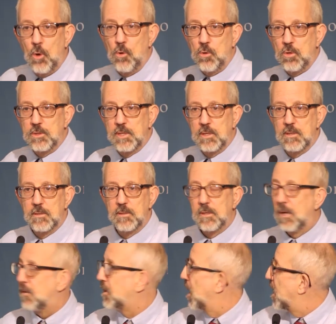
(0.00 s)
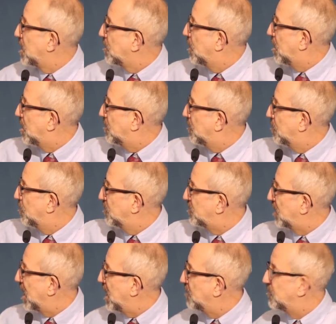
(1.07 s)
gold, okay,
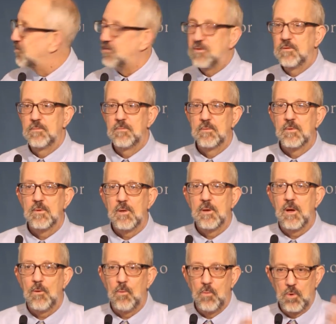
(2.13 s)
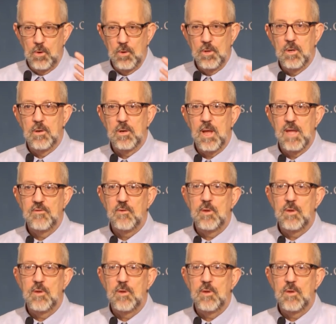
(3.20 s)
was Keynes's word, okay?